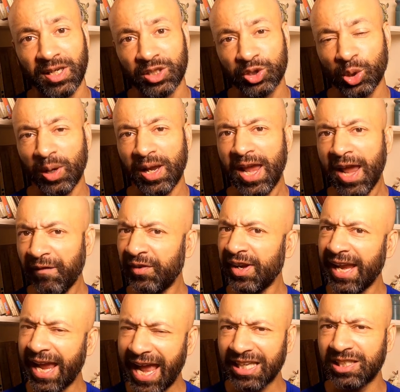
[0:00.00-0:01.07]
So
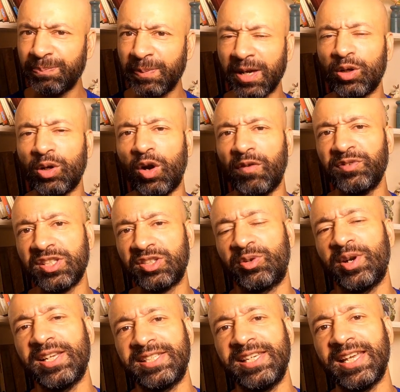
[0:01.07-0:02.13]
every aspect of this
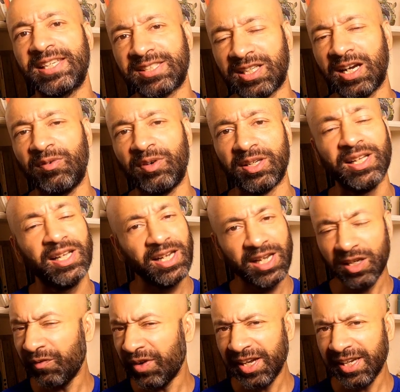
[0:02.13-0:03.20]
race he has covered
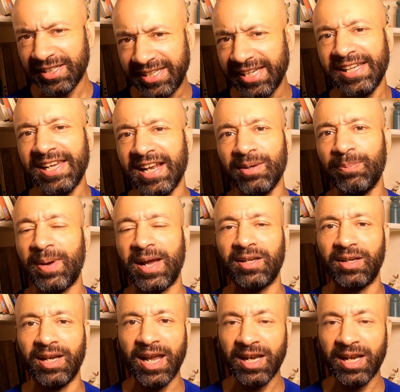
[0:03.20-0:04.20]
in a very detailed manner.